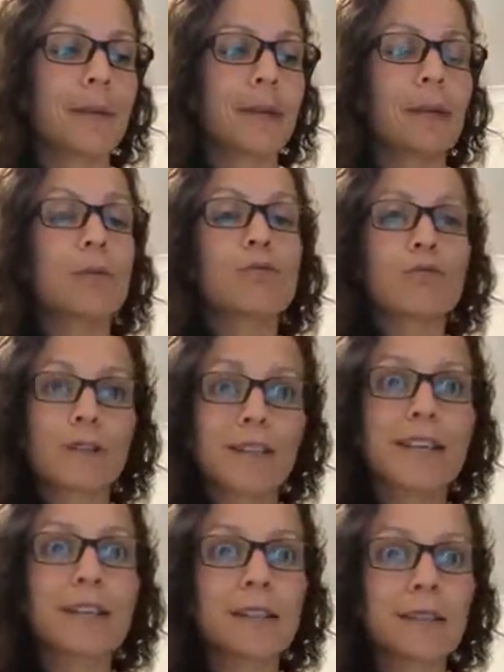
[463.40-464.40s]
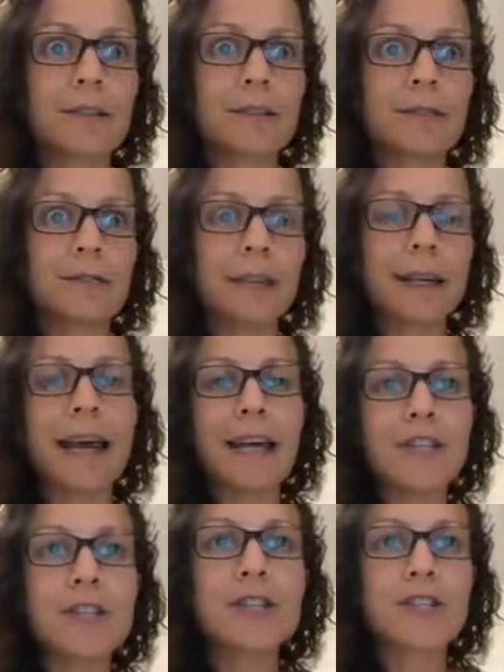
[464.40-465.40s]
in a real
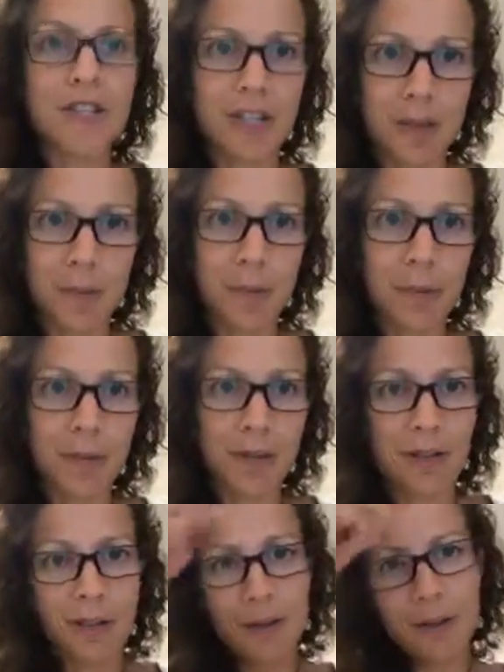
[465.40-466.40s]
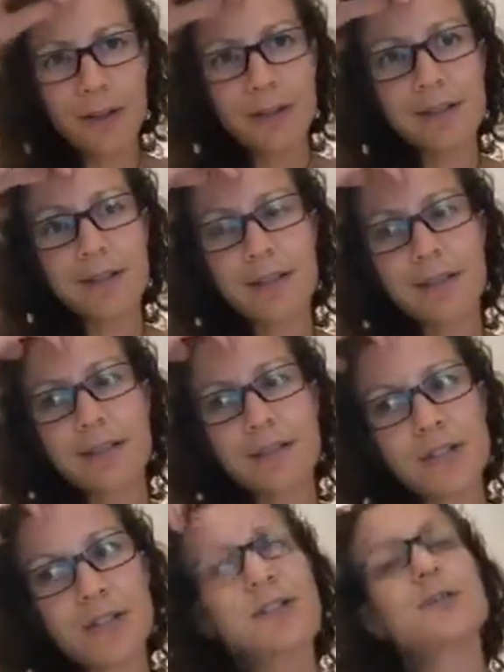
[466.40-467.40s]
relationship, and
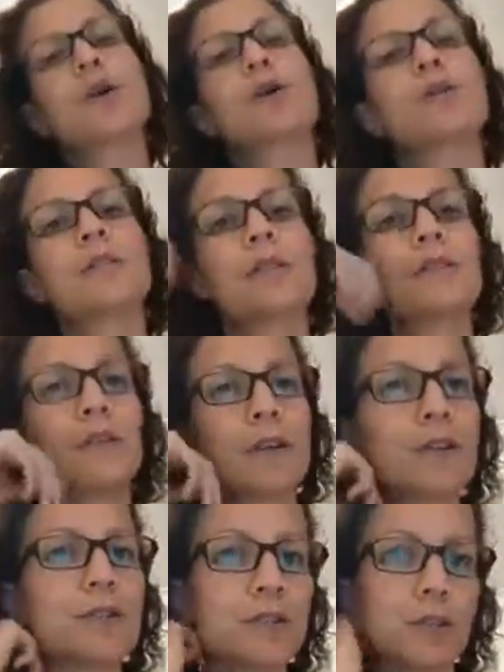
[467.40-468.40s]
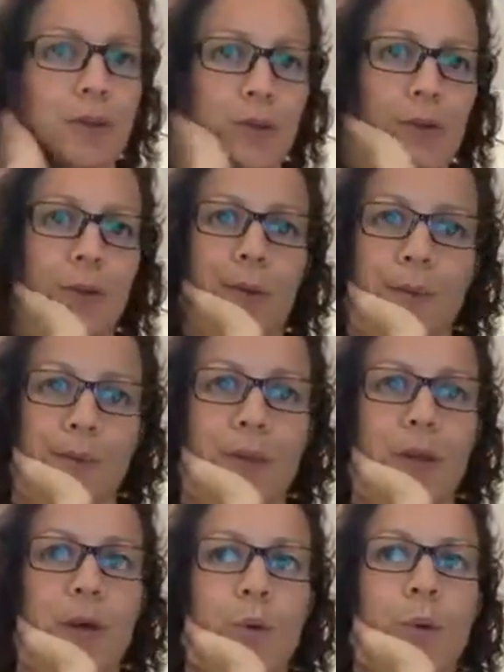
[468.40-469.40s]
it's just so different to
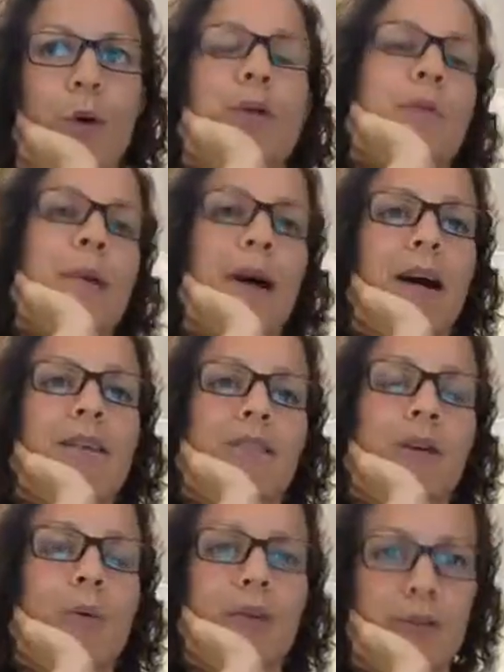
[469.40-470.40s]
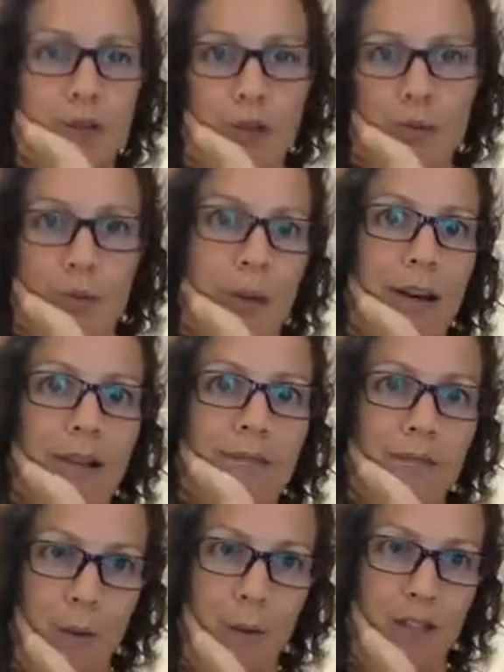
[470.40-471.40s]
where in the past I would have just run.
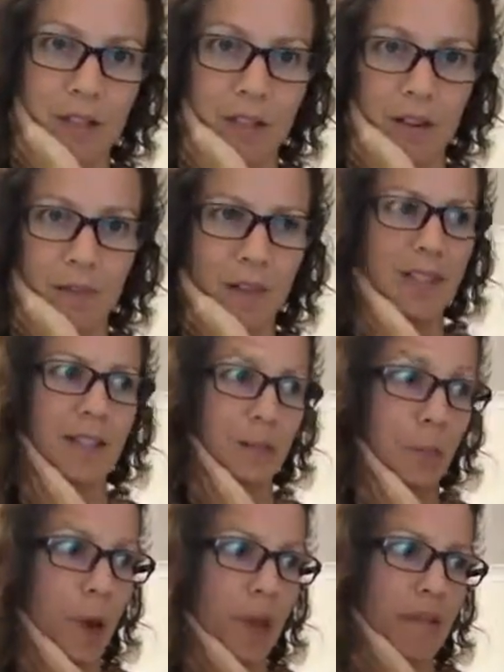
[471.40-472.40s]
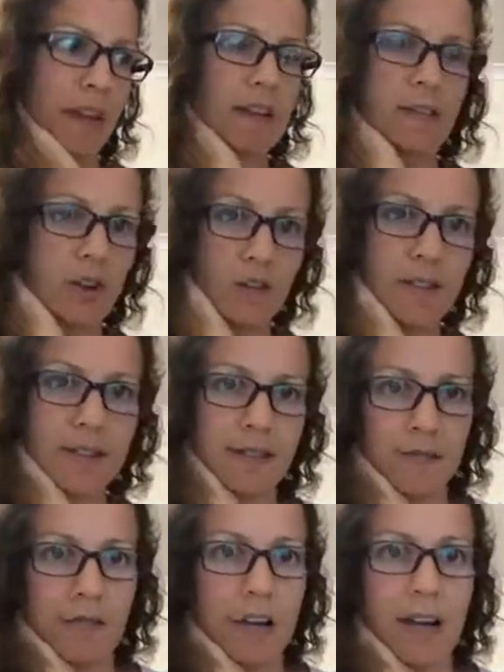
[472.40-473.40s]
I would have just gone, well, this isn't perfect, no, this
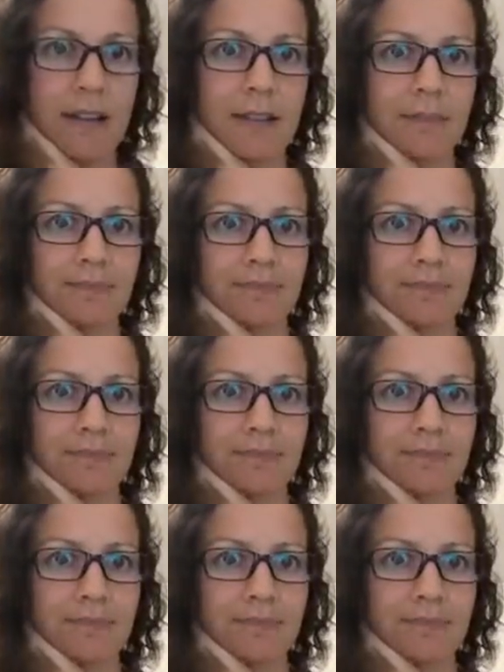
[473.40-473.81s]
isn't right.